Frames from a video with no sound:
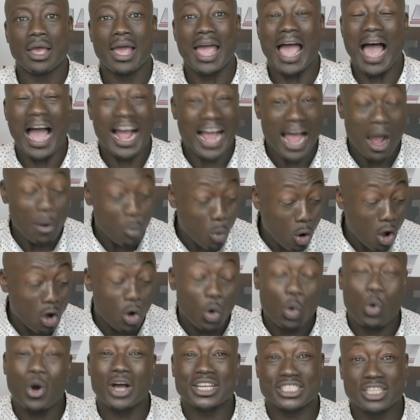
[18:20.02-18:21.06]
I got one
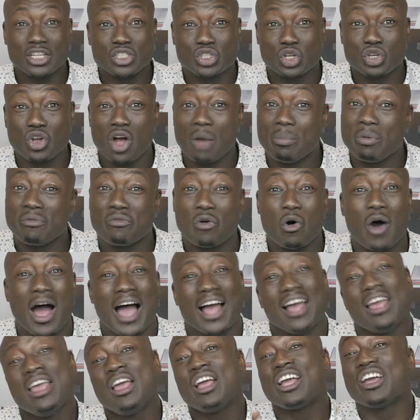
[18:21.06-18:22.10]
question to you before
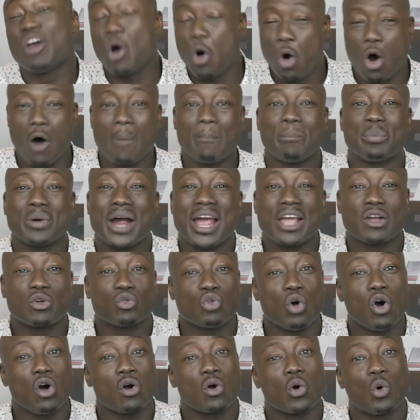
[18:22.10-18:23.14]
I go on break
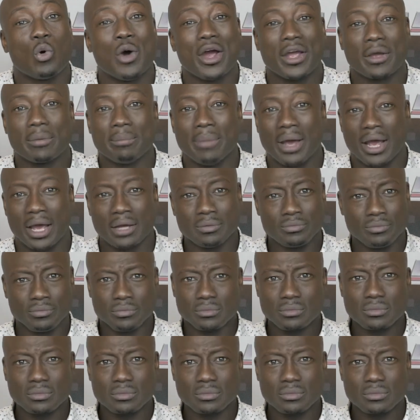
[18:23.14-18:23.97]
real quick, man.